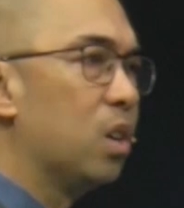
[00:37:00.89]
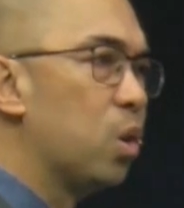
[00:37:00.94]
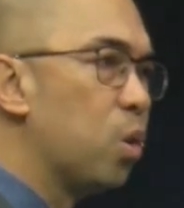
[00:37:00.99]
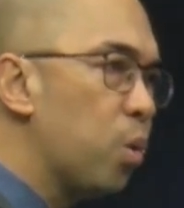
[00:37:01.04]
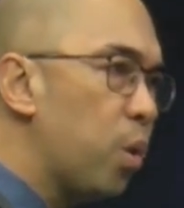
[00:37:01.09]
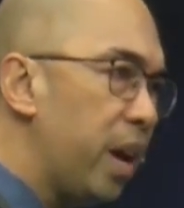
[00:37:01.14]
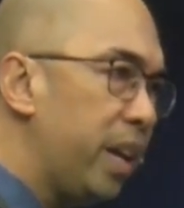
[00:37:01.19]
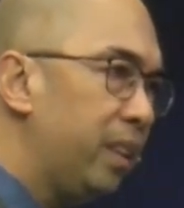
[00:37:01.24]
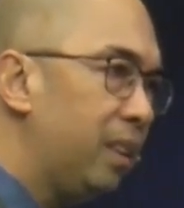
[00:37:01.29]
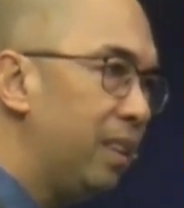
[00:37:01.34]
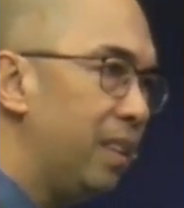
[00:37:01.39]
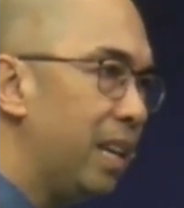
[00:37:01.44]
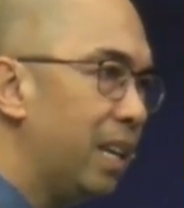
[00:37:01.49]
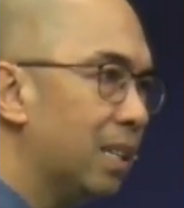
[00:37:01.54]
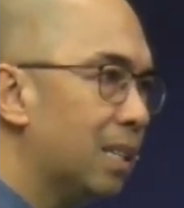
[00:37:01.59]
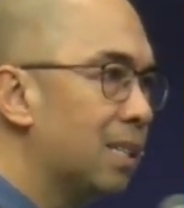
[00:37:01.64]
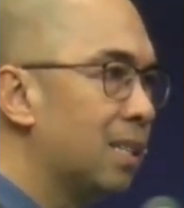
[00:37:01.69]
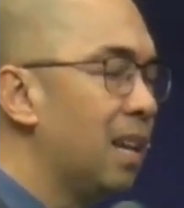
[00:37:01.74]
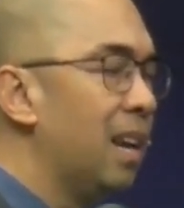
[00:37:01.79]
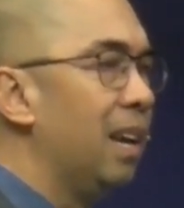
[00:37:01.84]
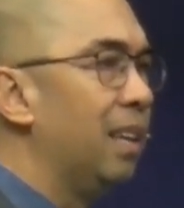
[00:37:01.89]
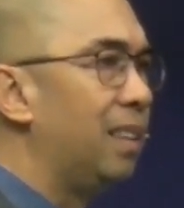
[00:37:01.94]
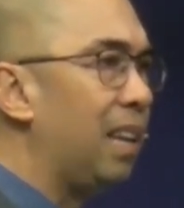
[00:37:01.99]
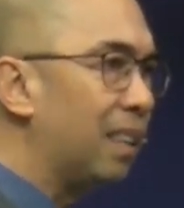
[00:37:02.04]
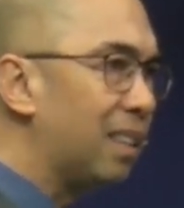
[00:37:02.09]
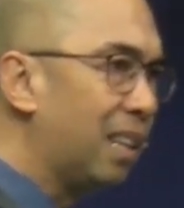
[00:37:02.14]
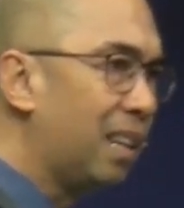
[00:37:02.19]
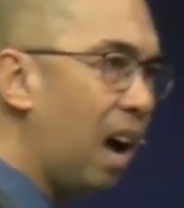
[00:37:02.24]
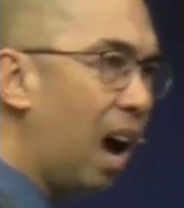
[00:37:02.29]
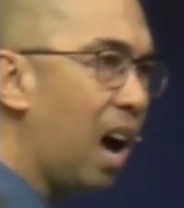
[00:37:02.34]
greatness
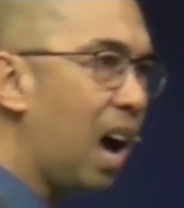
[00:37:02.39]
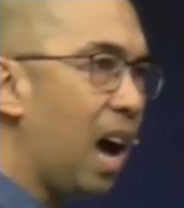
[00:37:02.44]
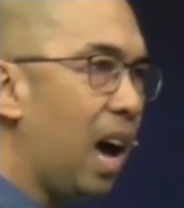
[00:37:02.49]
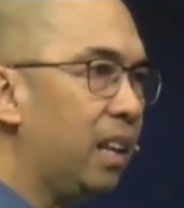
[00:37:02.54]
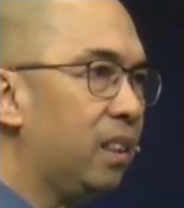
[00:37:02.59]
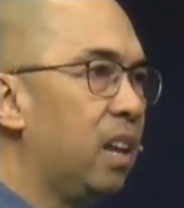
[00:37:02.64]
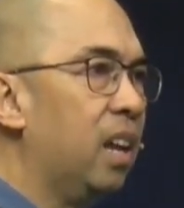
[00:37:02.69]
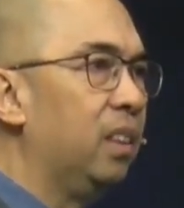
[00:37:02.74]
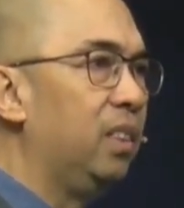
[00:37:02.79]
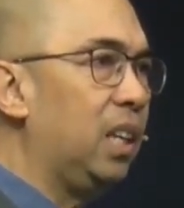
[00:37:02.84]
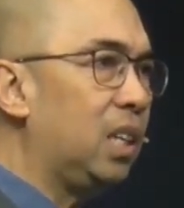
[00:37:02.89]
that God